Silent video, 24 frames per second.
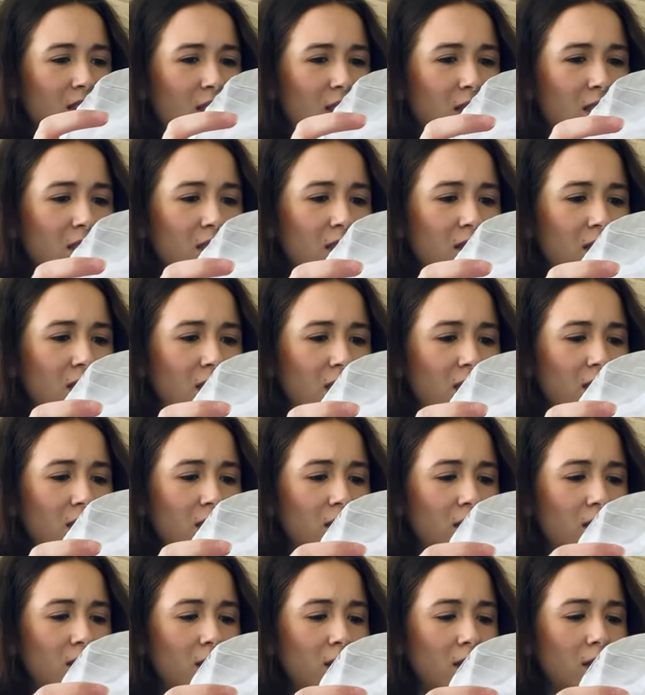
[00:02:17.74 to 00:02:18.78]

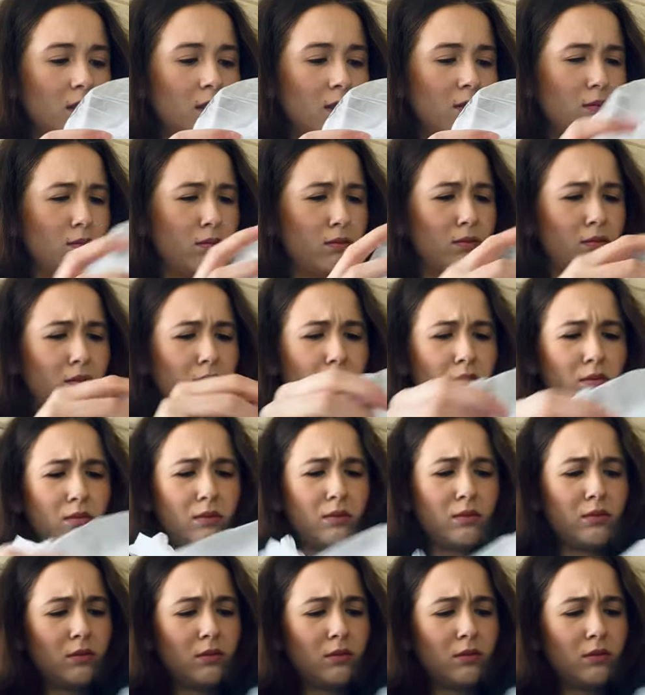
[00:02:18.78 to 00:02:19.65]
(no one is talking)